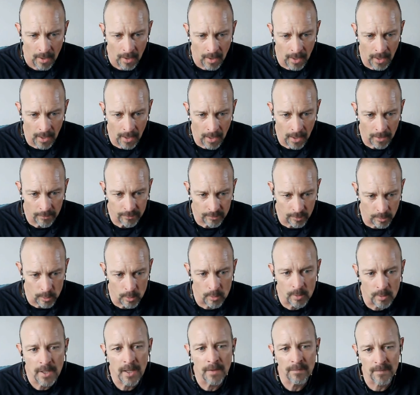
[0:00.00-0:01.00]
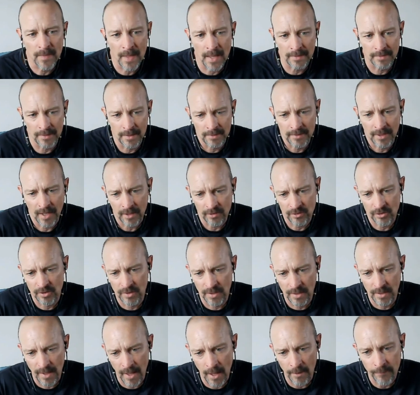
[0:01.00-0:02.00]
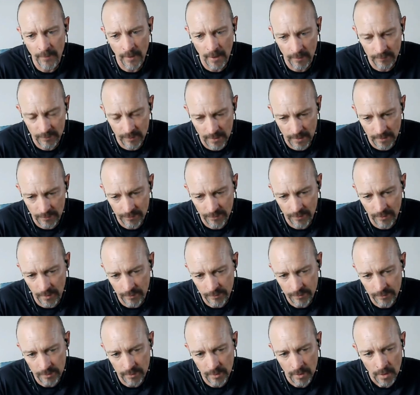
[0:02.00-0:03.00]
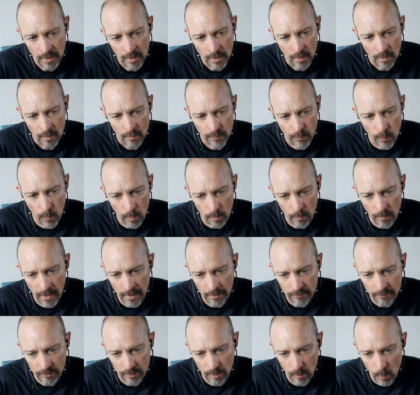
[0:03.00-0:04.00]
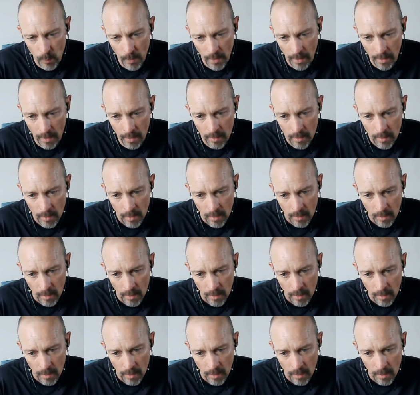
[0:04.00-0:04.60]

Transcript: So you get that detection efficacy assist for ransomware,